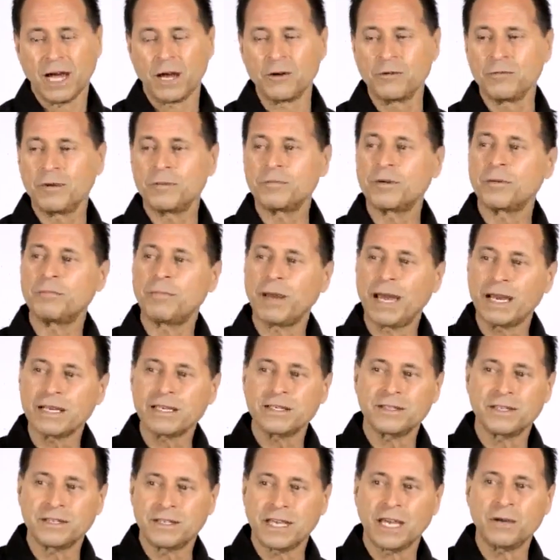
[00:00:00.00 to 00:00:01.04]
I remember
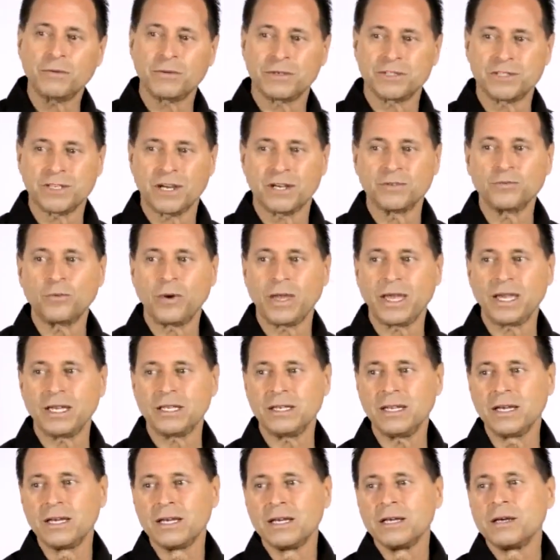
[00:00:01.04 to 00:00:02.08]
back in the day when John
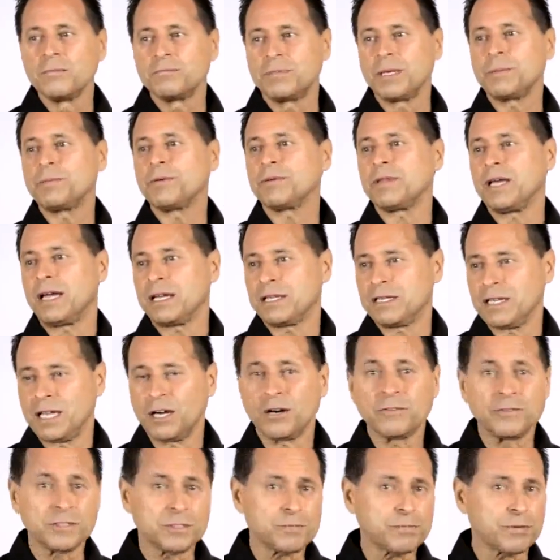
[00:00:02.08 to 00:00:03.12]
Wayne, people like
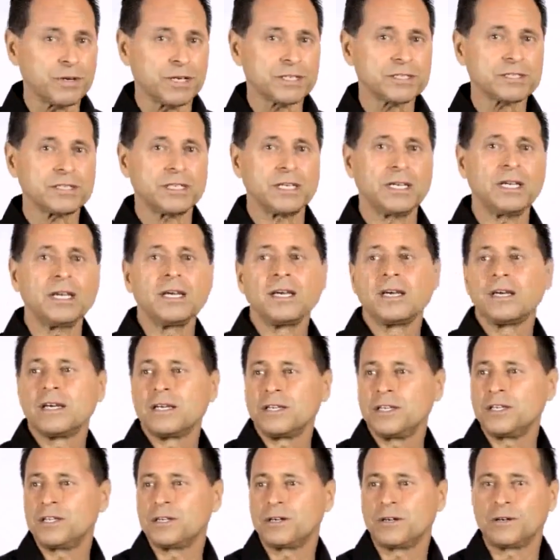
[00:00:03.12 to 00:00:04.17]
Elvis Presley,
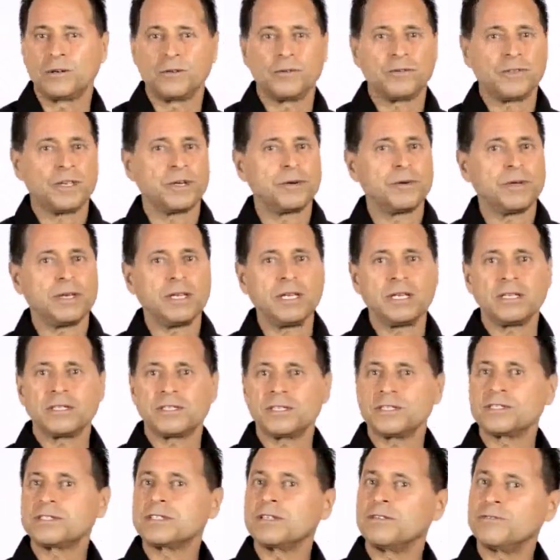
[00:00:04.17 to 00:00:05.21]
you know, they're eating
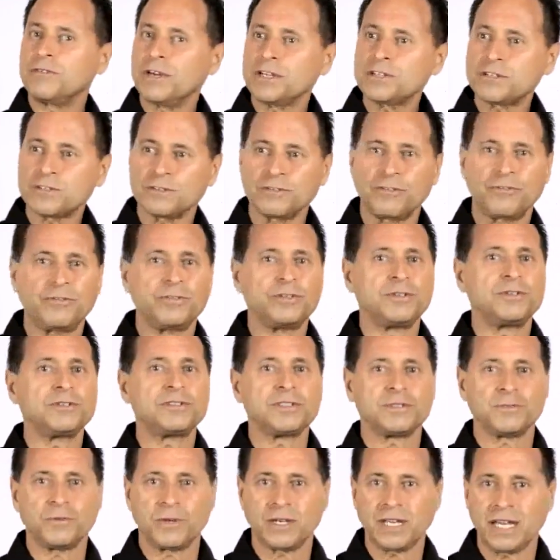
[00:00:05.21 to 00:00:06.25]
just conventional
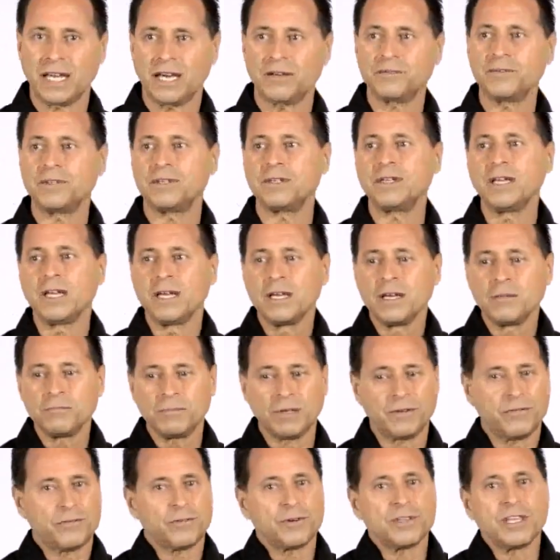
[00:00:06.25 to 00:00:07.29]
foods and what have you.
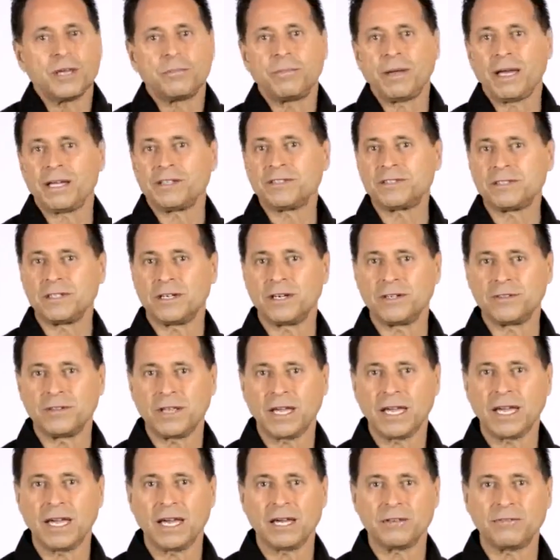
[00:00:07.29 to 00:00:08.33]
Before they passed on,
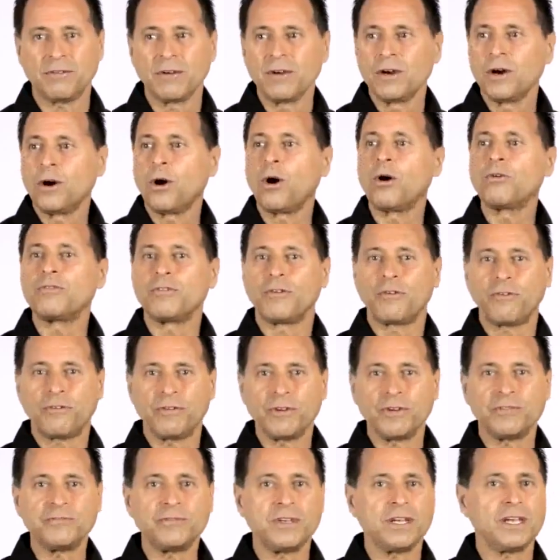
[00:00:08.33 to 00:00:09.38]
they had over
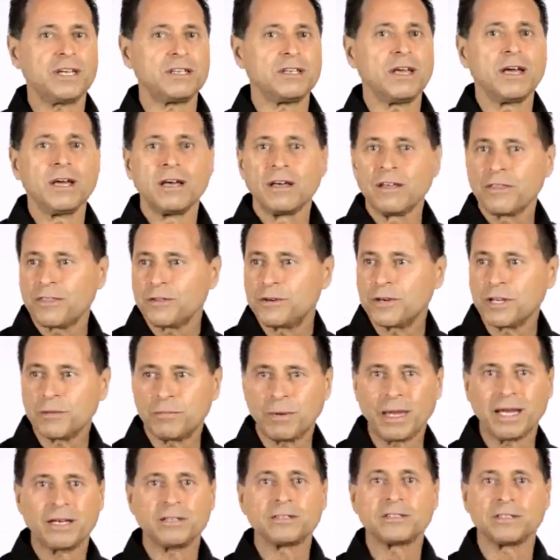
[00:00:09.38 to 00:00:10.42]
15,
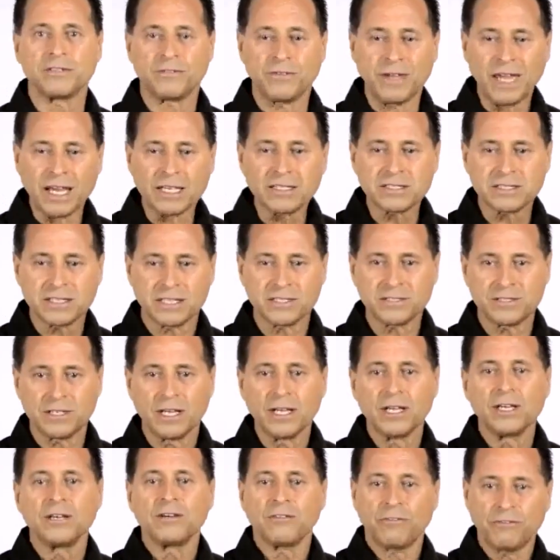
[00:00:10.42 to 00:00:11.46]
30 pounds of excess
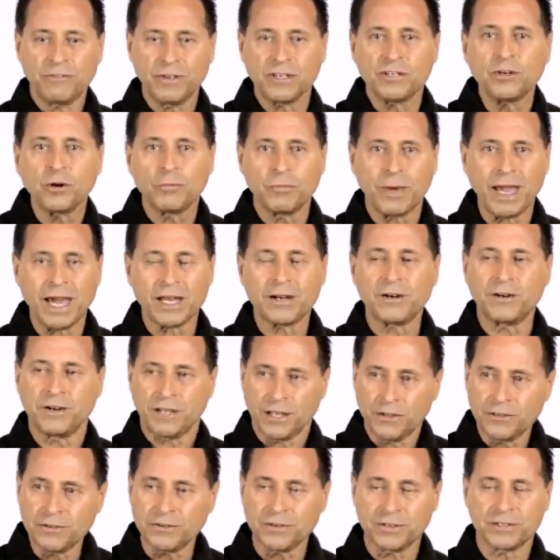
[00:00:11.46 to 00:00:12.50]
fecal matter
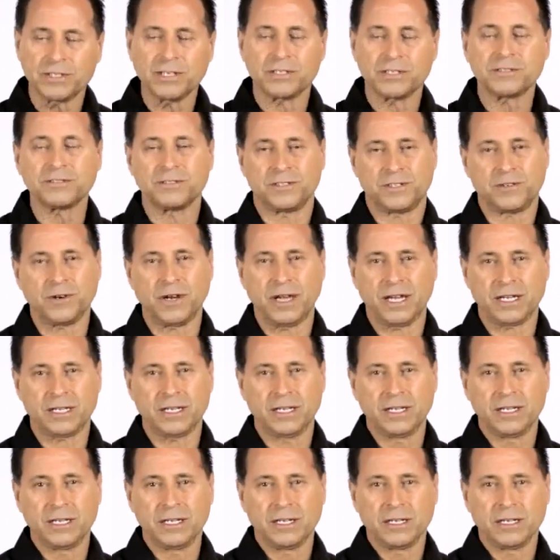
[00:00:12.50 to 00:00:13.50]
in their intestinal tract.